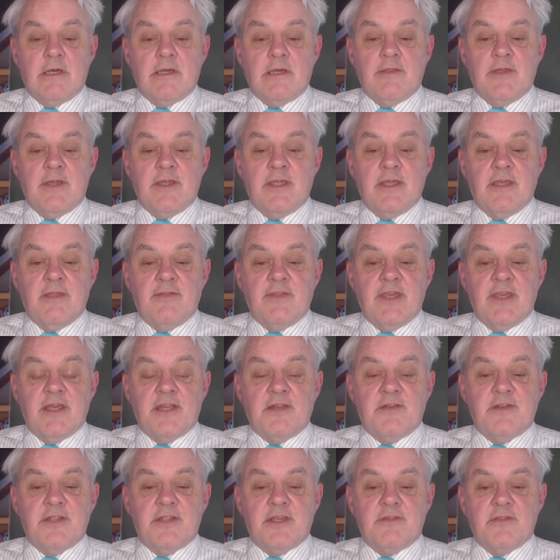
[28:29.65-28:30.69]
They
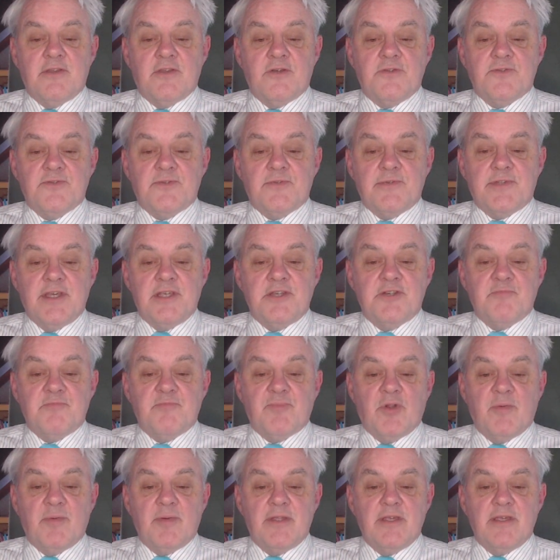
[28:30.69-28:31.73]
hadn't done the consultation
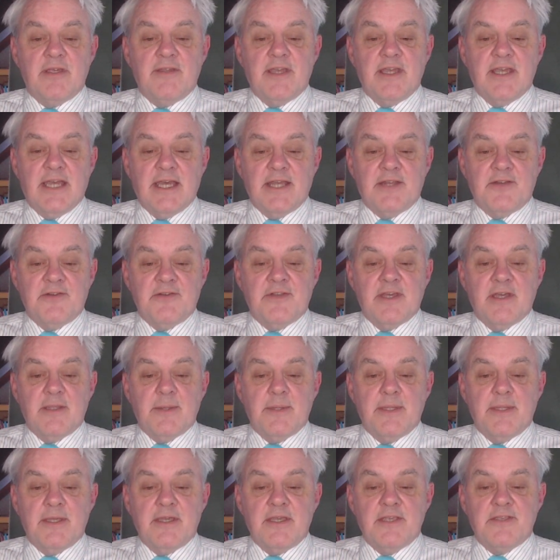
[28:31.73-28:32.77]
properly. They hadn't
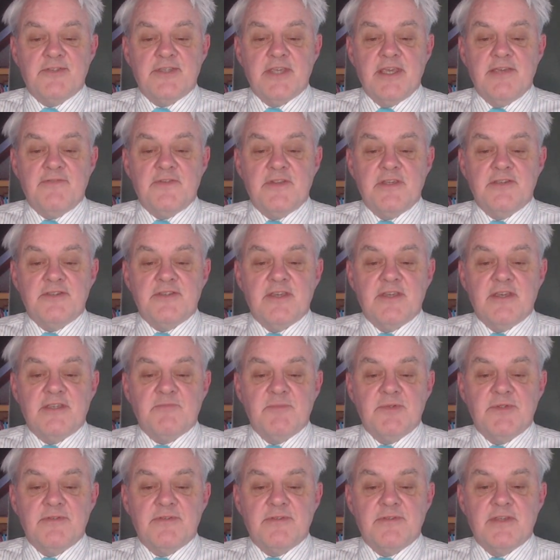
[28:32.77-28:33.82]
done their safety
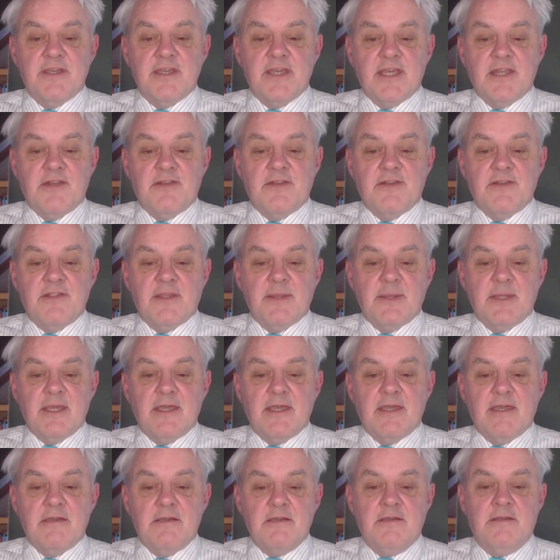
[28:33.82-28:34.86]
assessments. They hadn't done
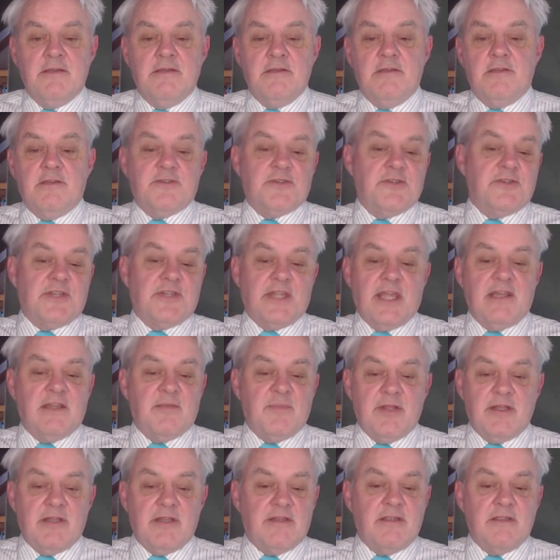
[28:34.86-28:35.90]
their
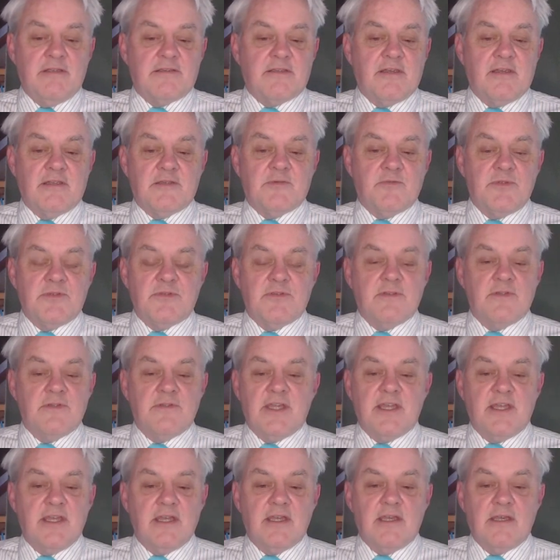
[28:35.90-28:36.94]
sustainability assessments and
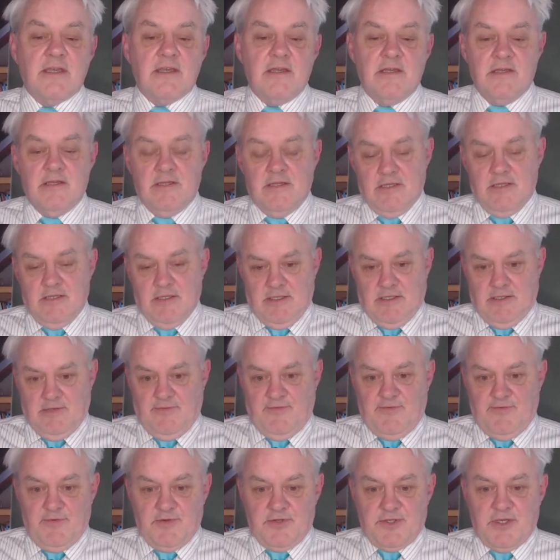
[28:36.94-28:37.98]
their,
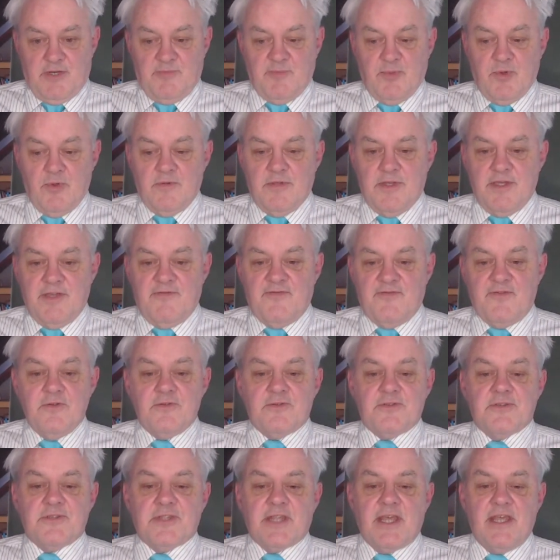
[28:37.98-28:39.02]
for example, the food
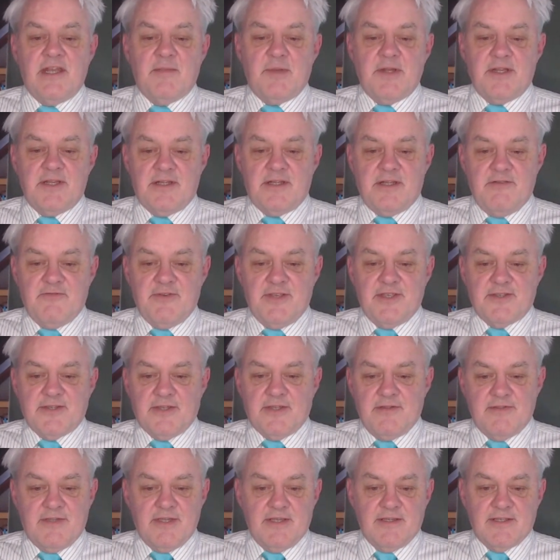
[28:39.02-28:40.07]
sustainability risk
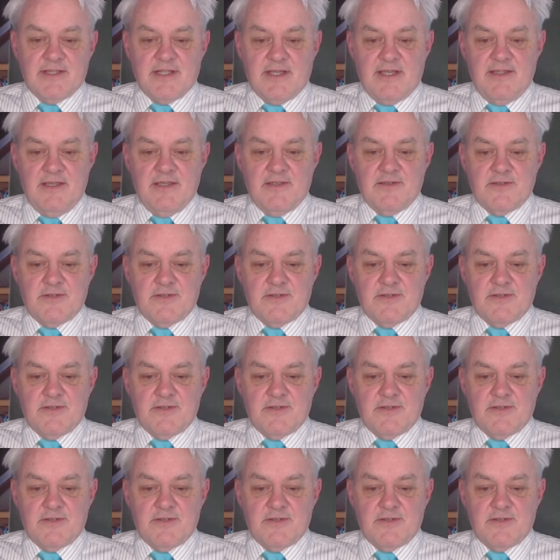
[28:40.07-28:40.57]
and things like this.